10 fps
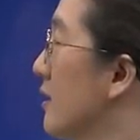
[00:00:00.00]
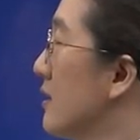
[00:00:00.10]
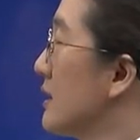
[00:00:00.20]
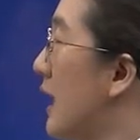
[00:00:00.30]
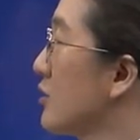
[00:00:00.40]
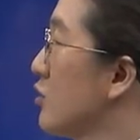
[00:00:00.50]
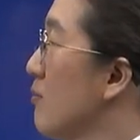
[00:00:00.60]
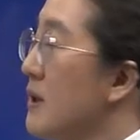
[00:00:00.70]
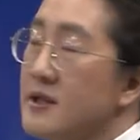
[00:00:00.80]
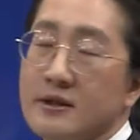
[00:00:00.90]
It does
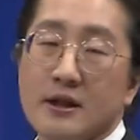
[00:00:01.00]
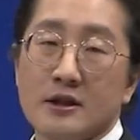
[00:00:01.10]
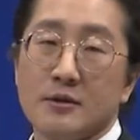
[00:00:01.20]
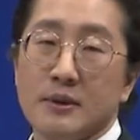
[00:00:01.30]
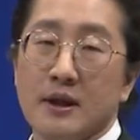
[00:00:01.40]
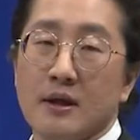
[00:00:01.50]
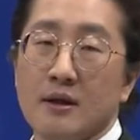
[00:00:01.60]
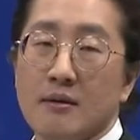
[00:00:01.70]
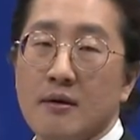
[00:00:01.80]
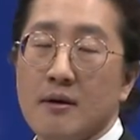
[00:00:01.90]
have
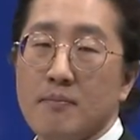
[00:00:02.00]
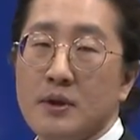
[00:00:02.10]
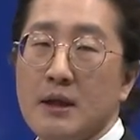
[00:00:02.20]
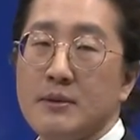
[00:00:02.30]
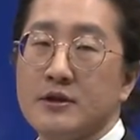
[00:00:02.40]
disadvantages.